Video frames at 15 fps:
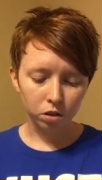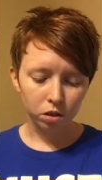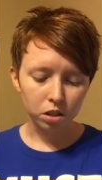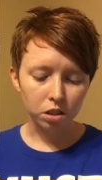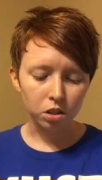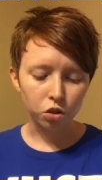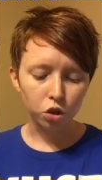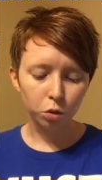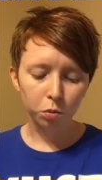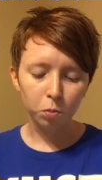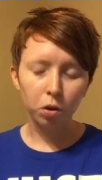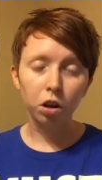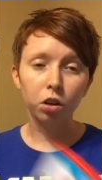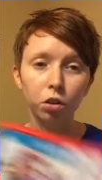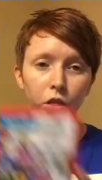This is Super
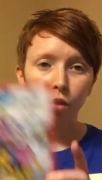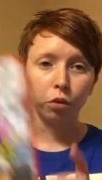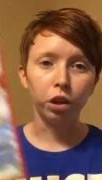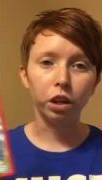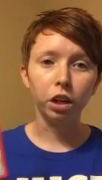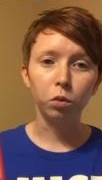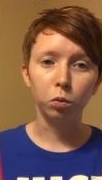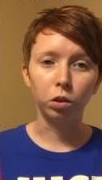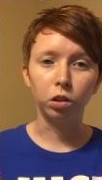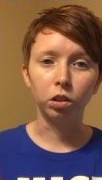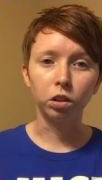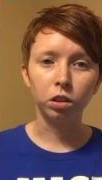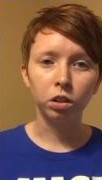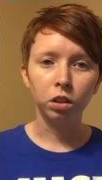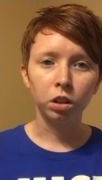Mario 3D World.